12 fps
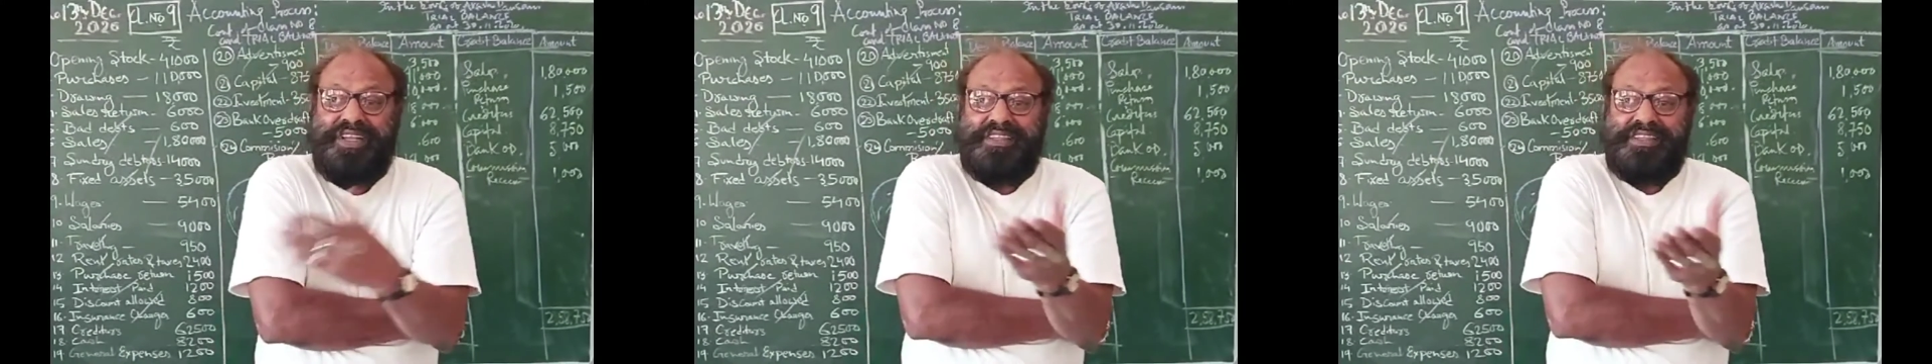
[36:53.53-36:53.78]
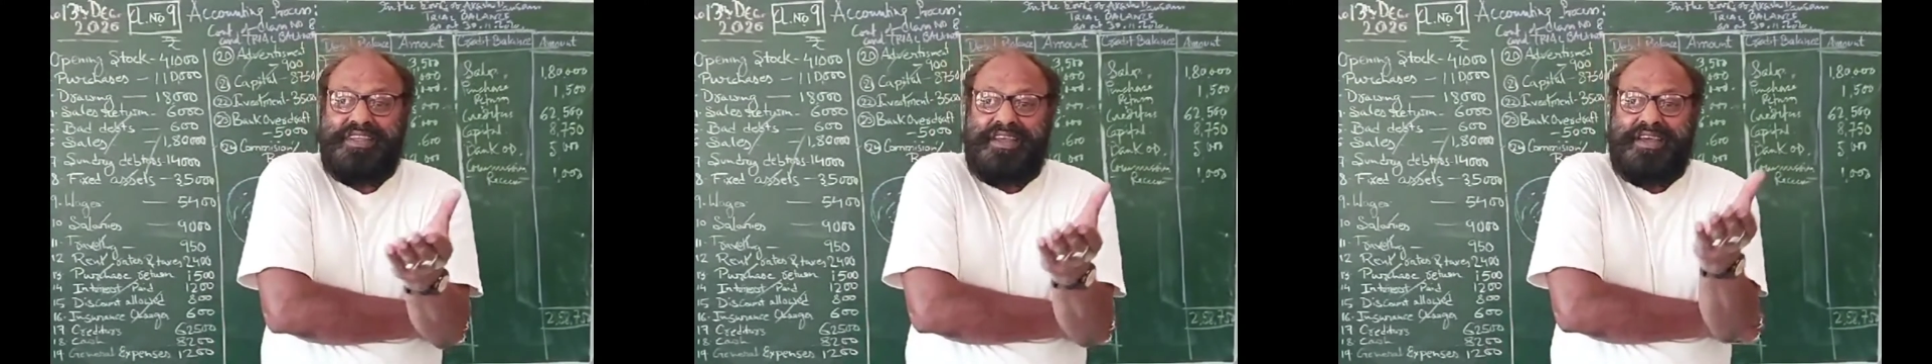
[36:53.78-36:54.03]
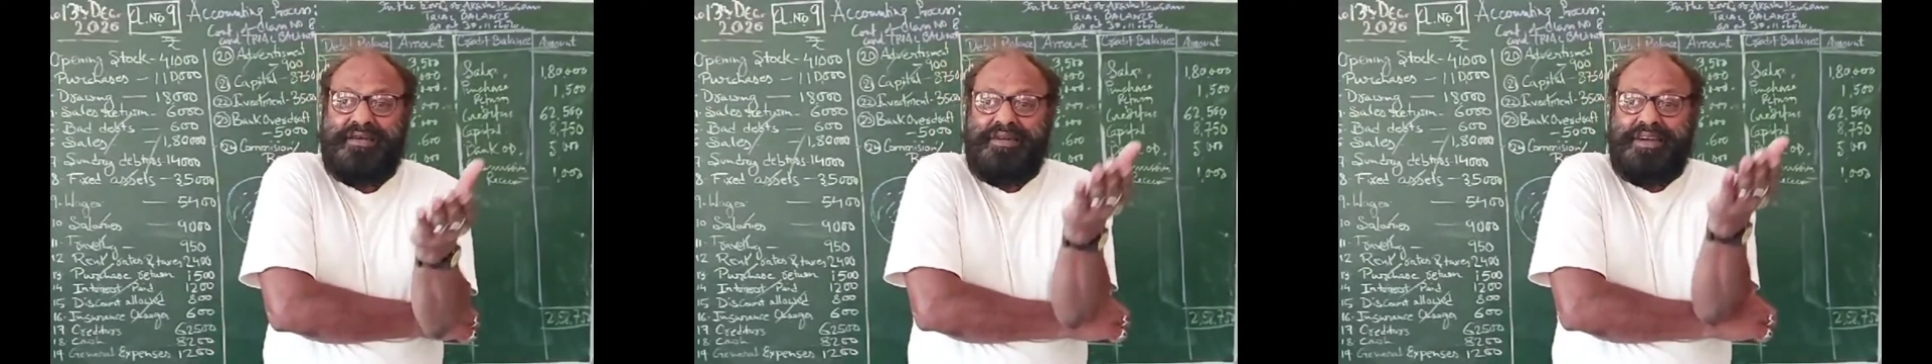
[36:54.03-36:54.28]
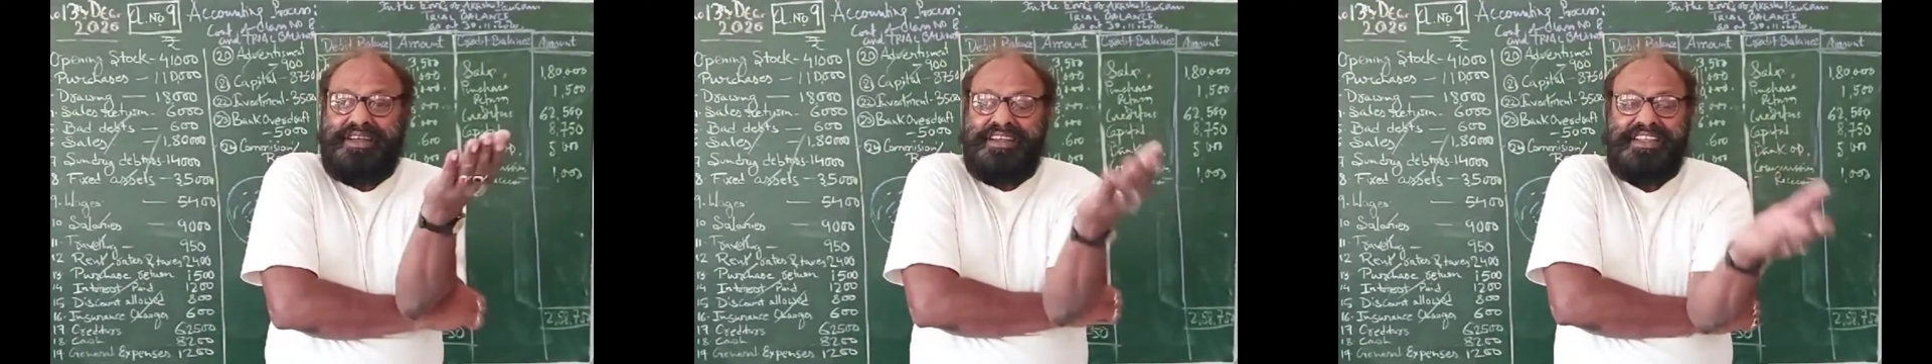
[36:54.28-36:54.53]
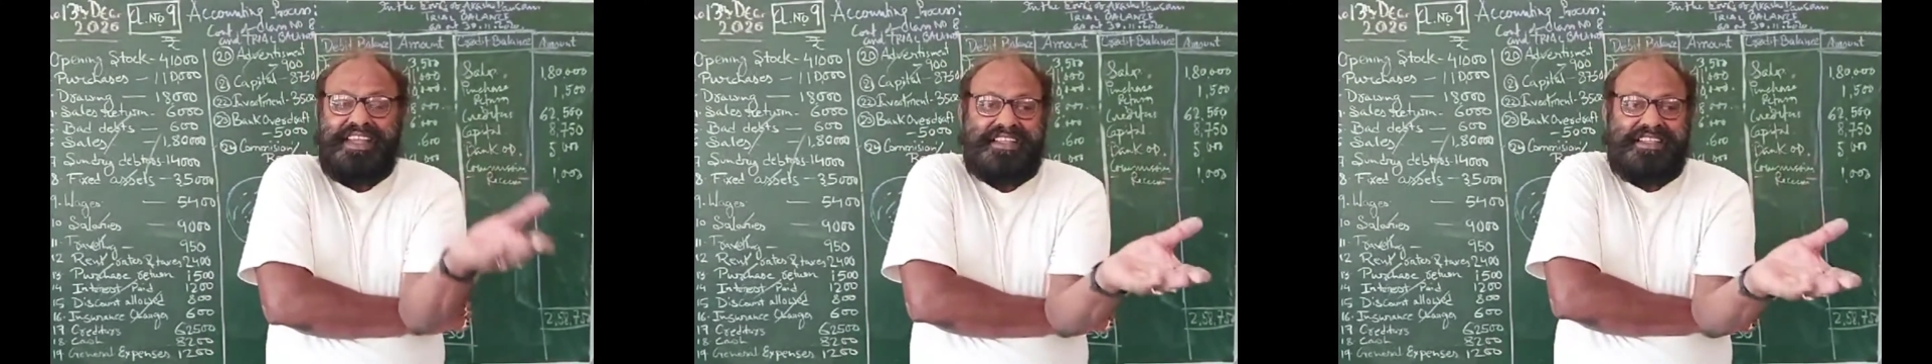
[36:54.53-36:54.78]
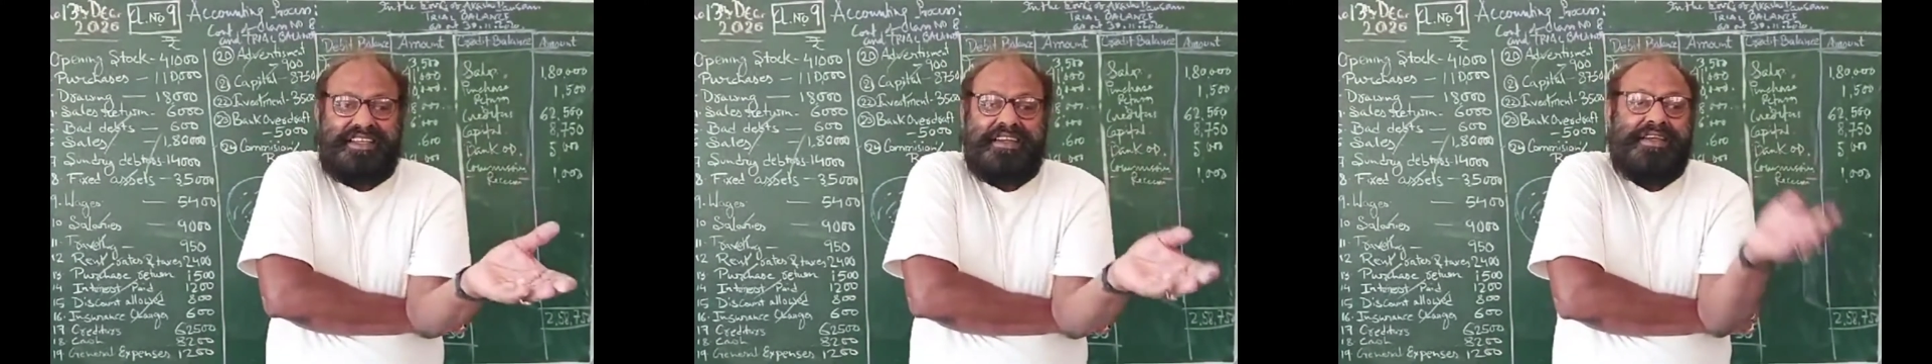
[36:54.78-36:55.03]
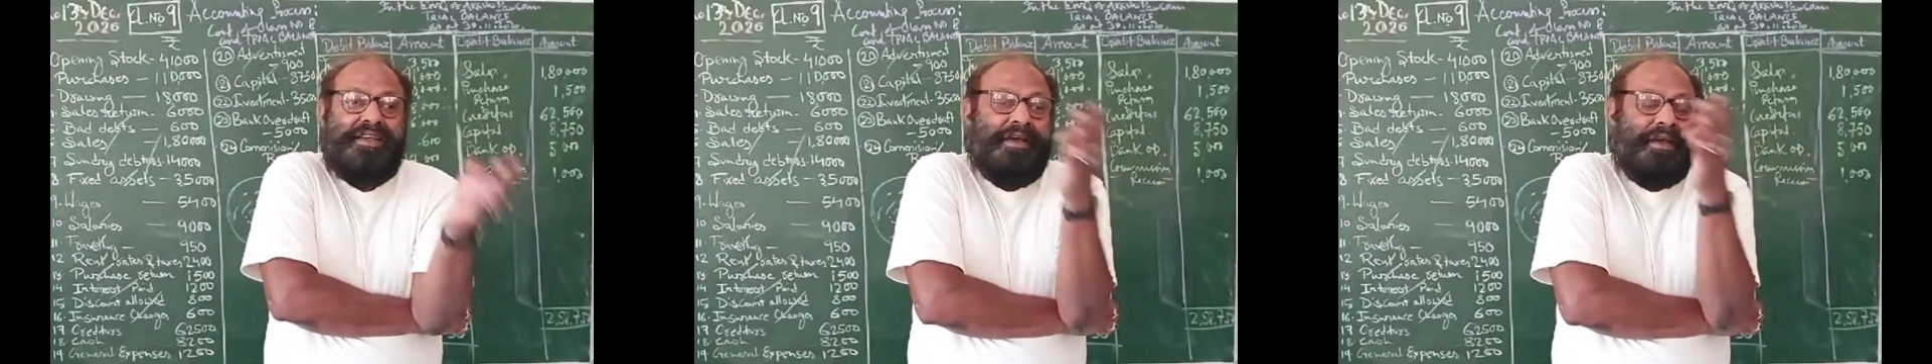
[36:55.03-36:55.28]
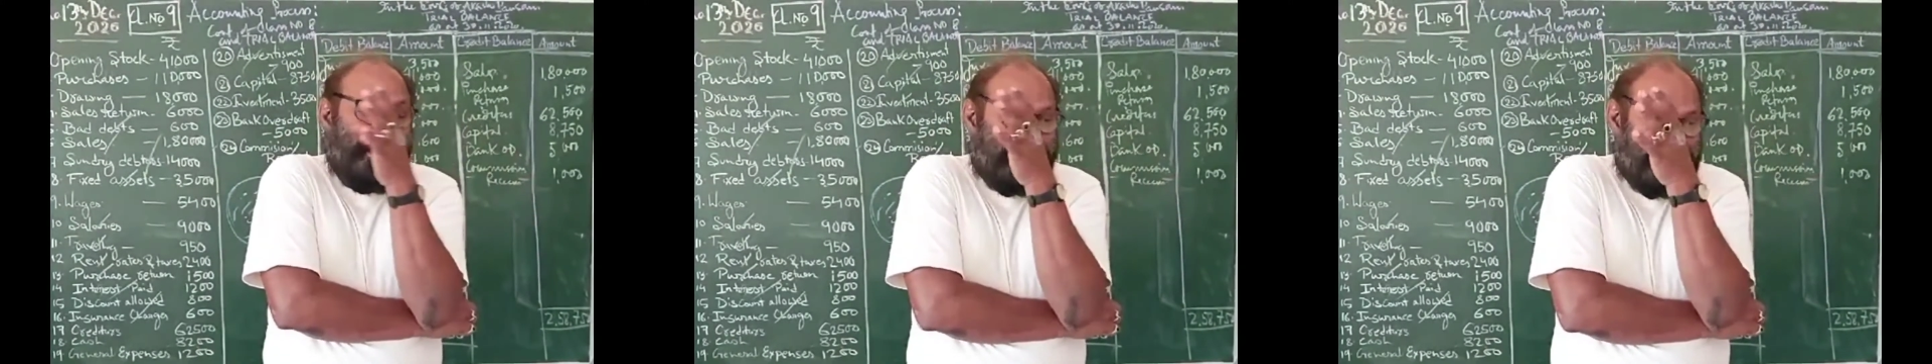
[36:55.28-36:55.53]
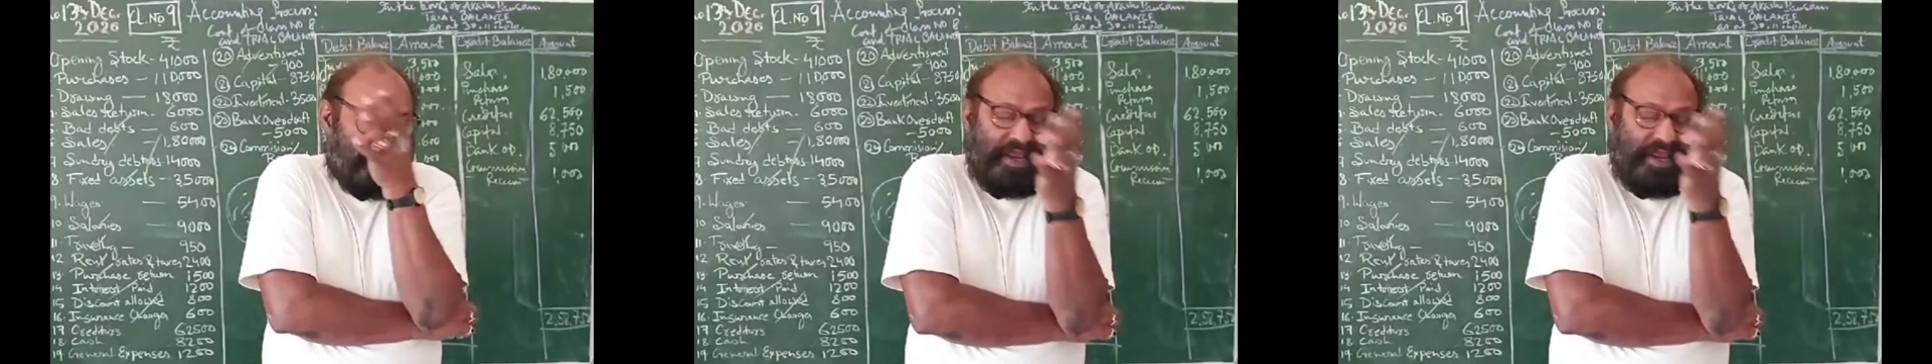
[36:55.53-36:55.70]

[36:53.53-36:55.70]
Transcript: What is a